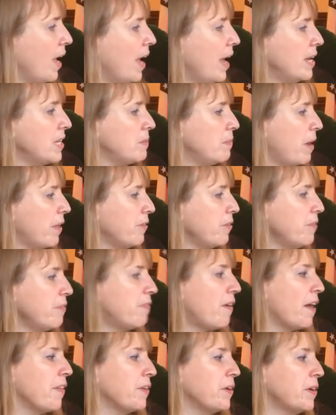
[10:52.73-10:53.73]
His mother and
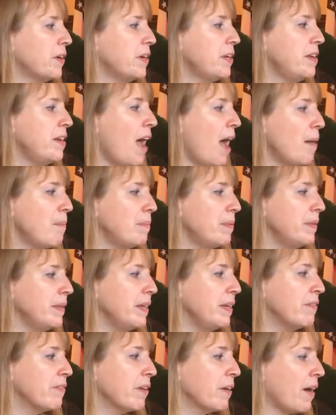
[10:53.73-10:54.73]
father could not
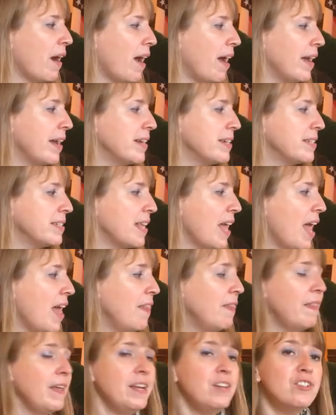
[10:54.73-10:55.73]
believe their eyes.
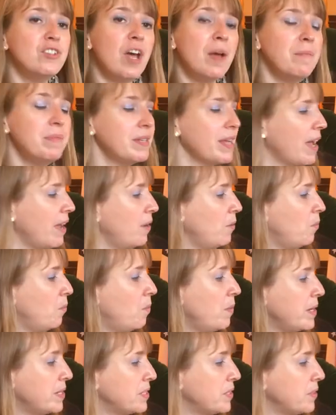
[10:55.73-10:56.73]
They jumped
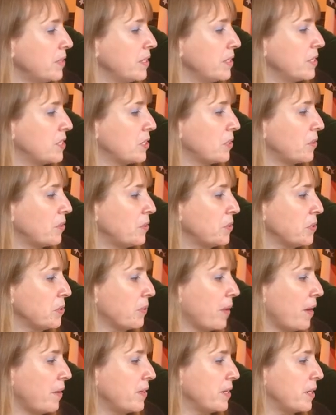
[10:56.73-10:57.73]
and whistled in circles
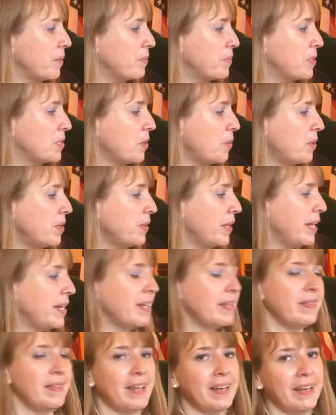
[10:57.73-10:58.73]
around him, so
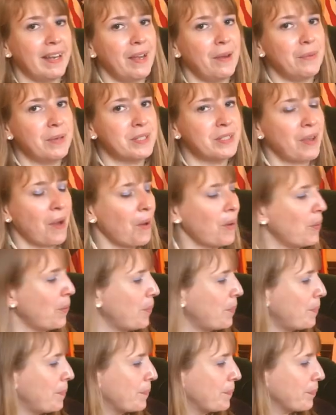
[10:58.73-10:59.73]
elated that he was
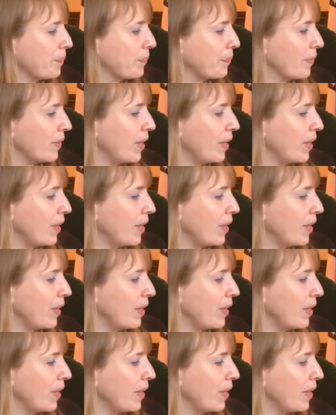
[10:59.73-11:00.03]
home.